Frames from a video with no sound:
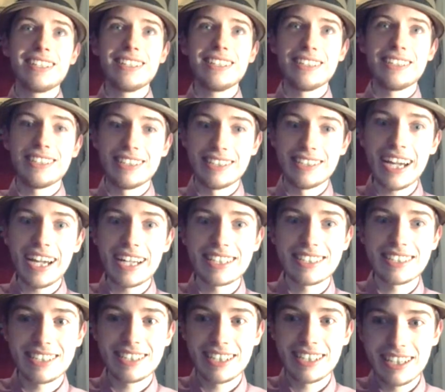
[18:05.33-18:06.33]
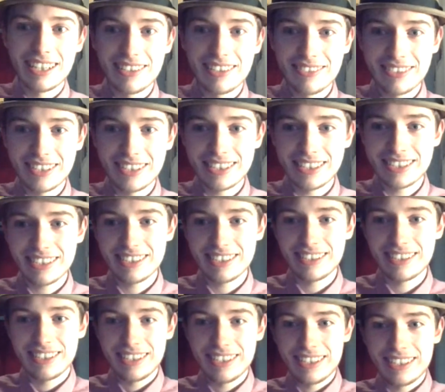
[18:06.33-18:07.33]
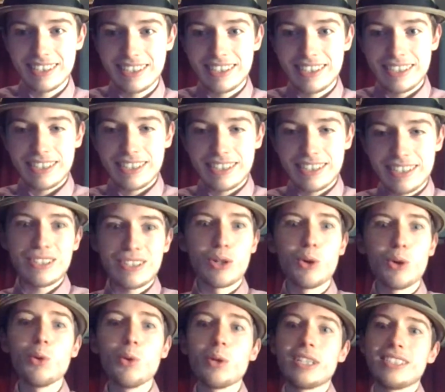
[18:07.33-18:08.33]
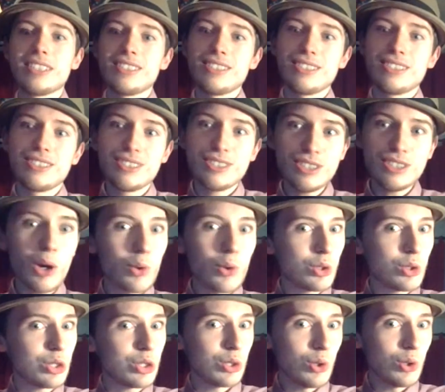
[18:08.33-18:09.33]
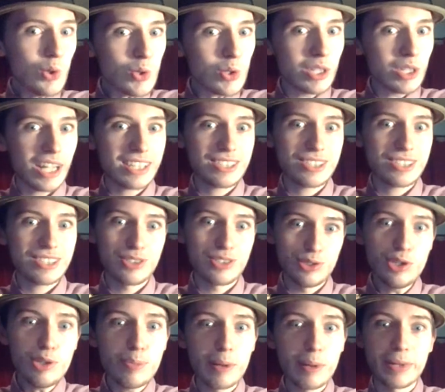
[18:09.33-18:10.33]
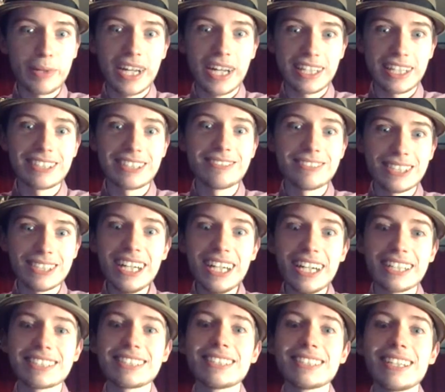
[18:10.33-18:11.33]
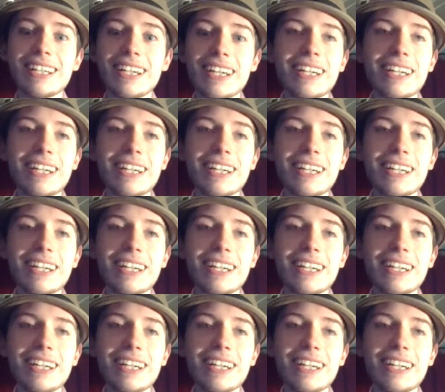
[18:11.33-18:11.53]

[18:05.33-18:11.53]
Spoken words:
Yes, because he's so cool. That Superman. Yes.